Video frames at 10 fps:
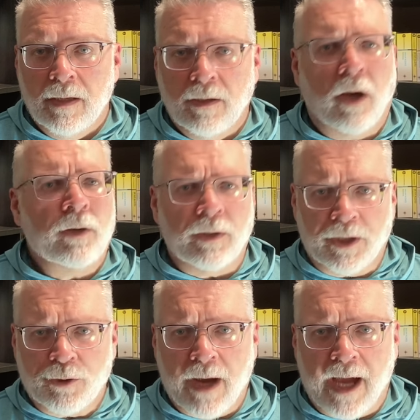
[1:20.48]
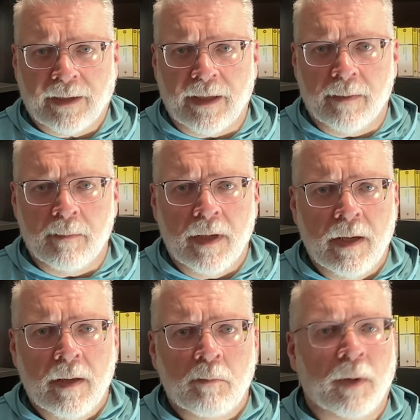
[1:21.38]
Not only track them,
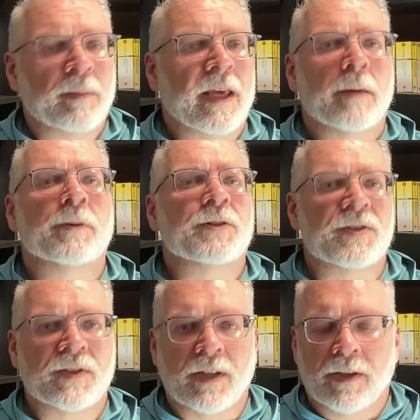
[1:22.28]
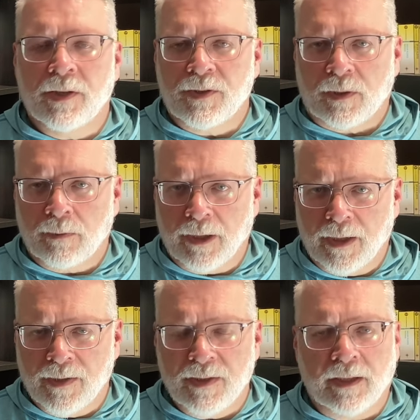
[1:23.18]
but be able to see their
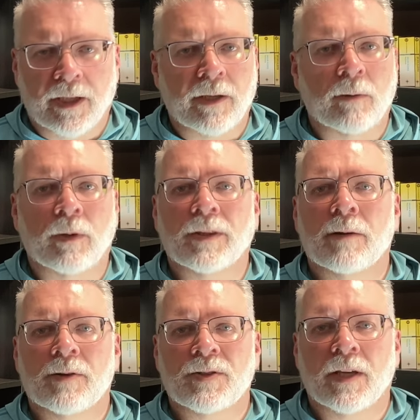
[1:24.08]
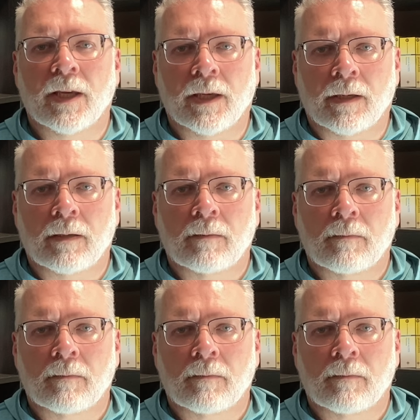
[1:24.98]
screens and hear what they were saying.